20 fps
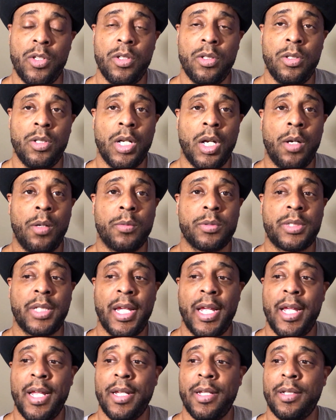You know what I'm
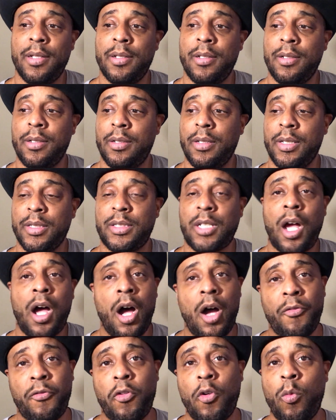saying? It's
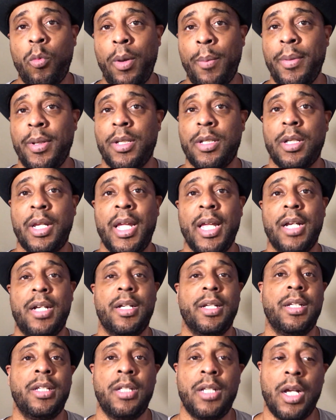hard for women to
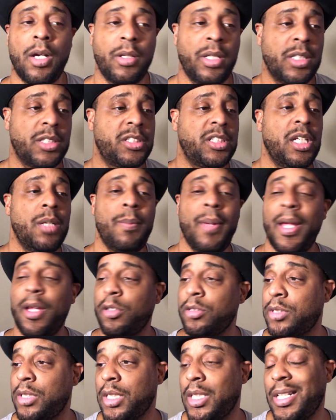get, these
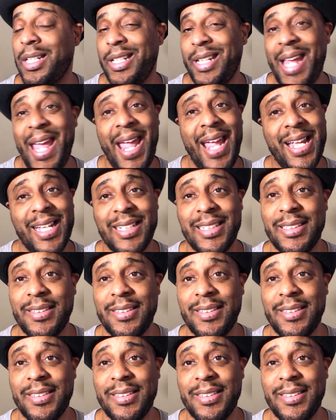she-males to connect